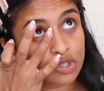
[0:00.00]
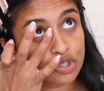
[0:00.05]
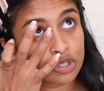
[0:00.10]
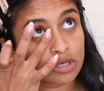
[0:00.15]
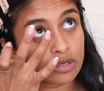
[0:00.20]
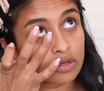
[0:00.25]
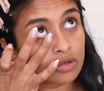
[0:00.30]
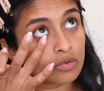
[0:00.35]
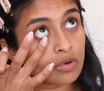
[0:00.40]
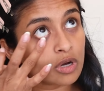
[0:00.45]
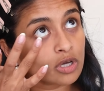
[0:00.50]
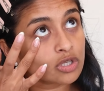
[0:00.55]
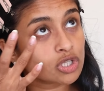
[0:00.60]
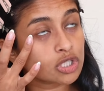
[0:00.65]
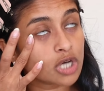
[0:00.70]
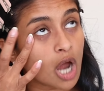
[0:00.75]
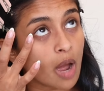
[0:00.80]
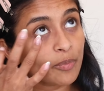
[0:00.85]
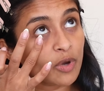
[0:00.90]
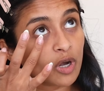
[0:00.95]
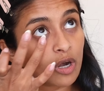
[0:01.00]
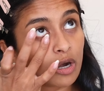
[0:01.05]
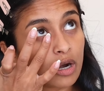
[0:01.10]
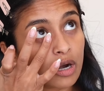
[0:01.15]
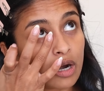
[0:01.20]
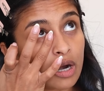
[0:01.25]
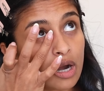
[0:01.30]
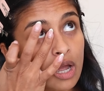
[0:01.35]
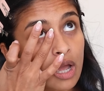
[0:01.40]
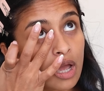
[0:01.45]
to stop
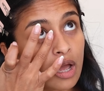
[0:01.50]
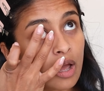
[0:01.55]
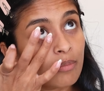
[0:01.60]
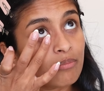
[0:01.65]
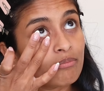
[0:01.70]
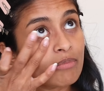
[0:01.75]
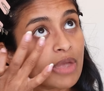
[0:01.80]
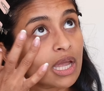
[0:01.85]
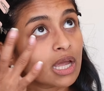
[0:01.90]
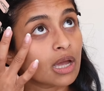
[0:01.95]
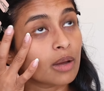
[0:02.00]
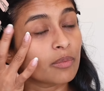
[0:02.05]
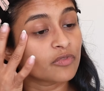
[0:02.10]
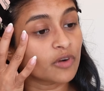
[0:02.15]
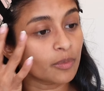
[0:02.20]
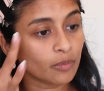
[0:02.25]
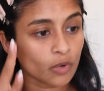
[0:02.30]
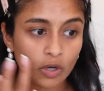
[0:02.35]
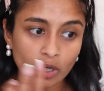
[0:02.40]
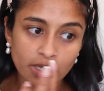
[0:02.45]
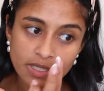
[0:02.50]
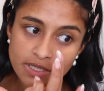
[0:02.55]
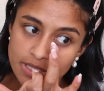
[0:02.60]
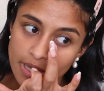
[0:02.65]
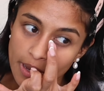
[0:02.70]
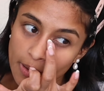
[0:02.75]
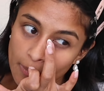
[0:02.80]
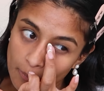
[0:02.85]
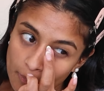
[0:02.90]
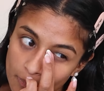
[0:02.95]
your makeup from
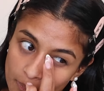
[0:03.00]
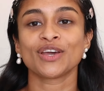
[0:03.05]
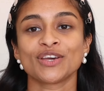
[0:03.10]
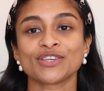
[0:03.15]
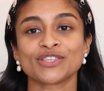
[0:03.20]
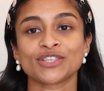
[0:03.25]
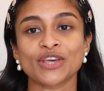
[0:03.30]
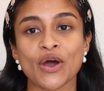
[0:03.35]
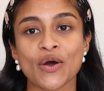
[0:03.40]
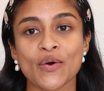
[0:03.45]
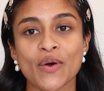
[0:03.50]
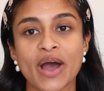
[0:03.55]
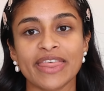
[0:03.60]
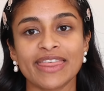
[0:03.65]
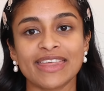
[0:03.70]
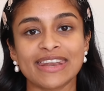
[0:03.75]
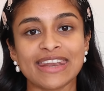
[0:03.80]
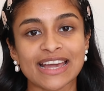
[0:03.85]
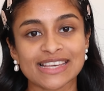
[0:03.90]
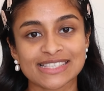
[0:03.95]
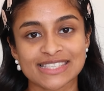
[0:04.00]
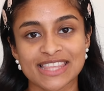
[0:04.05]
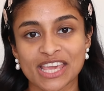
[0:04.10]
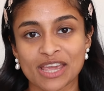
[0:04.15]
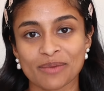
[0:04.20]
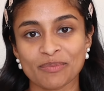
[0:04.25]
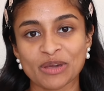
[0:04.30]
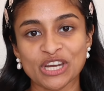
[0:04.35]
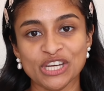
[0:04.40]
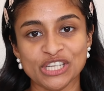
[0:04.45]
creasing. So the next thing
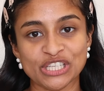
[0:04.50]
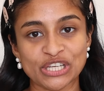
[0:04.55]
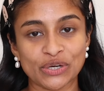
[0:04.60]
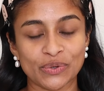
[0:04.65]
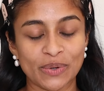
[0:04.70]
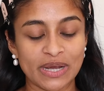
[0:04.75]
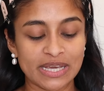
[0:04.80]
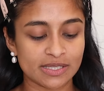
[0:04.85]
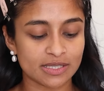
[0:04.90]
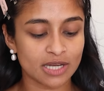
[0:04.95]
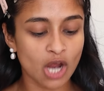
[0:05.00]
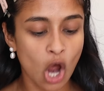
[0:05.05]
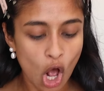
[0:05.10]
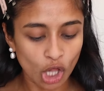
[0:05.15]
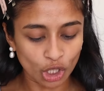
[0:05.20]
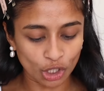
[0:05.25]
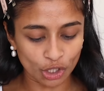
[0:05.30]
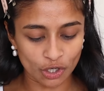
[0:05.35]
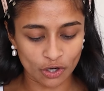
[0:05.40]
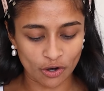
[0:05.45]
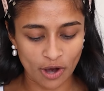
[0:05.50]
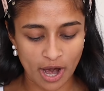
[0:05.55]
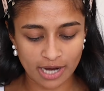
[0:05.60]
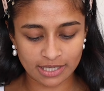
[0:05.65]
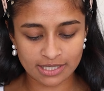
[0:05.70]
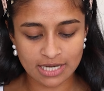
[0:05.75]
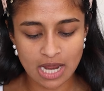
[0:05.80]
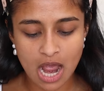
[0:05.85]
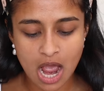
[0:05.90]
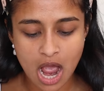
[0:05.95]
I'm gonna do is color
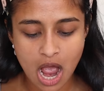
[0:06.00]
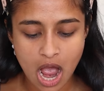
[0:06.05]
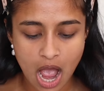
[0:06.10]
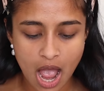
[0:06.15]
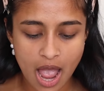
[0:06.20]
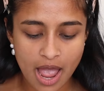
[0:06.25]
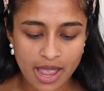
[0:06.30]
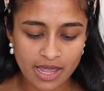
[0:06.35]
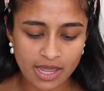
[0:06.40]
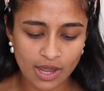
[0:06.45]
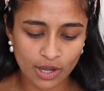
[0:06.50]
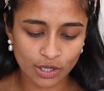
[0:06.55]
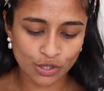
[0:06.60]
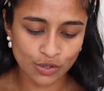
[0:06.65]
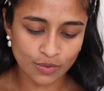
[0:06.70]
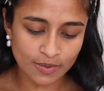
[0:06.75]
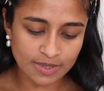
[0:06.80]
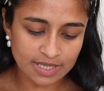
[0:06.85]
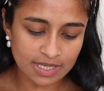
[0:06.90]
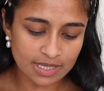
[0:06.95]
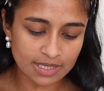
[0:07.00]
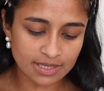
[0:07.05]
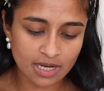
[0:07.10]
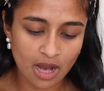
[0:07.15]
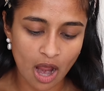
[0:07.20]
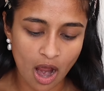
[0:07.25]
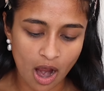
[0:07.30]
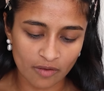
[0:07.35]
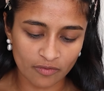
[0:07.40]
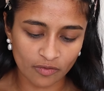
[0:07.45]
correct. I use these
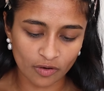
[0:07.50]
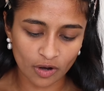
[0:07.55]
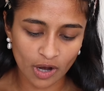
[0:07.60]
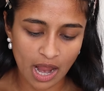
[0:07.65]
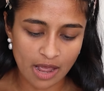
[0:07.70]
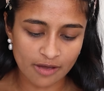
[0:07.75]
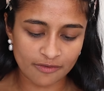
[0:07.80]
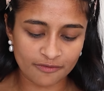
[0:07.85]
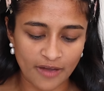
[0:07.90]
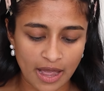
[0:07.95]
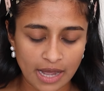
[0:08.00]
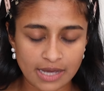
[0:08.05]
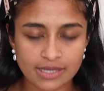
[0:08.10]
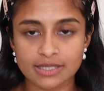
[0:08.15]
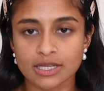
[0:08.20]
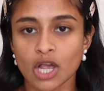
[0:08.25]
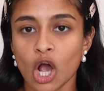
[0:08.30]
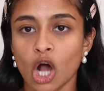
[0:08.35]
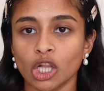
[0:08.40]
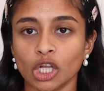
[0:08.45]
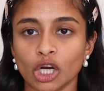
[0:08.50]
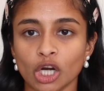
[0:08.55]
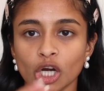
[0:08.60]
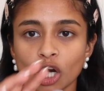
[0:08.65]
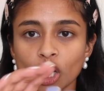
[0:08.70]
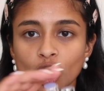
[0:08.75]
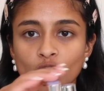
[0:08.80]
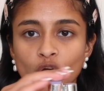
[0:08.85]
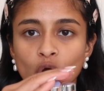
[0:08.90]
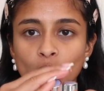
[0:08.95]
Cover FX
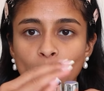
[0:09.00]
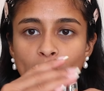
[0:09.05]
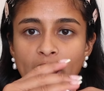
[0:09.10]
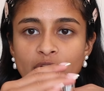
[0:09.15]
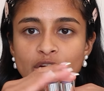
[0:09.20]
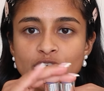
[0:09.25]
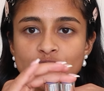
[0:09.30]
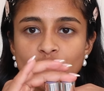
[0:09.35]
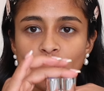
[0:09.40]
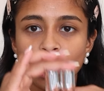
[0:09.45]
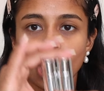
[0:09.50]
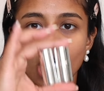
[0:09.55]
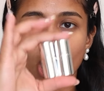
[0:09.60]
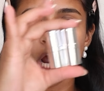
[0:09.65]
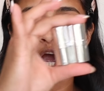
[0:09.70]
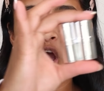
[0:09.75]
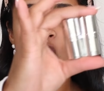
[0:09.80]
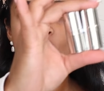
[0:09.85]
color corrector